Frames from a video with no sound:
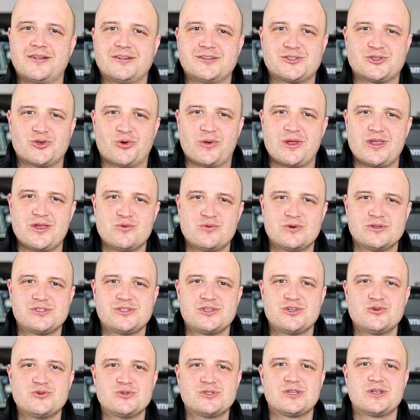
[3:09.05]
So he
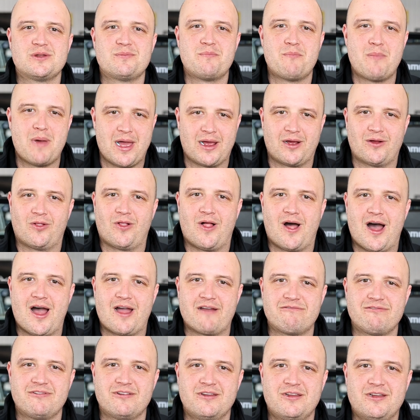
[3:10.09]
was using Mega
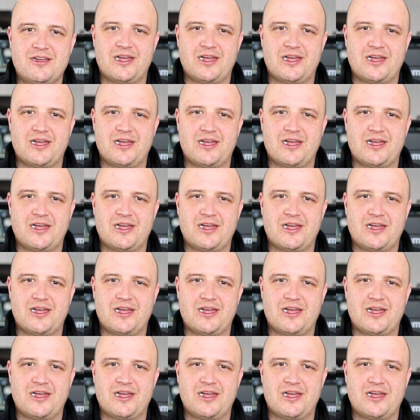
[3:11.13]
Live,